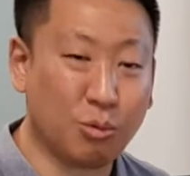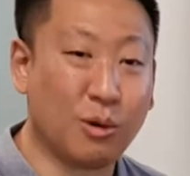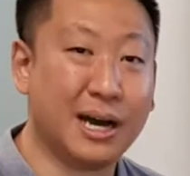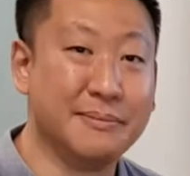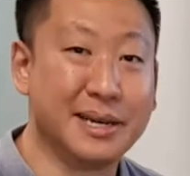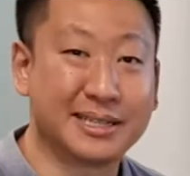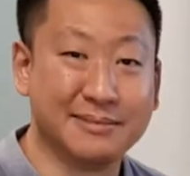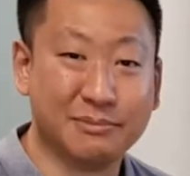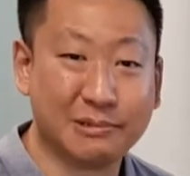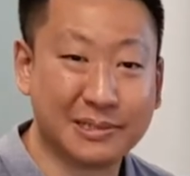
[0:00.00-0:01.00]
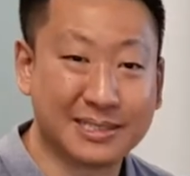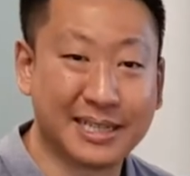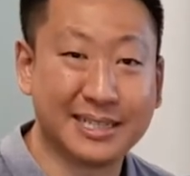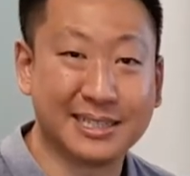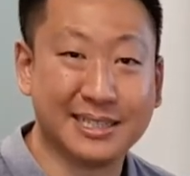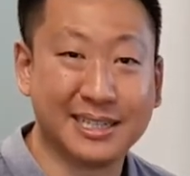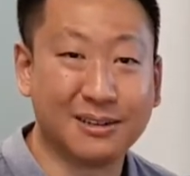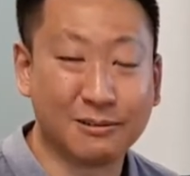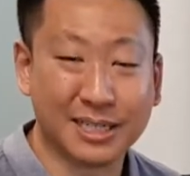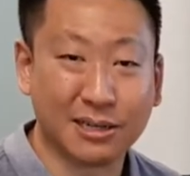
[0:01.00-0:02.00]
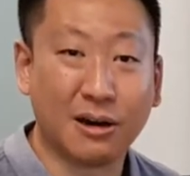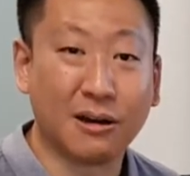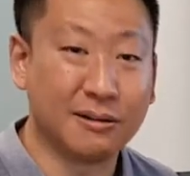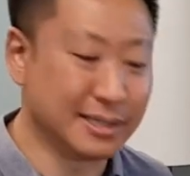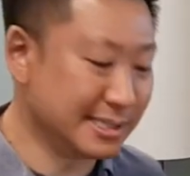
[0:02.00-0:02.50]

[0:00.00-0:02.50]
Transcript: why make them more tight than they already are?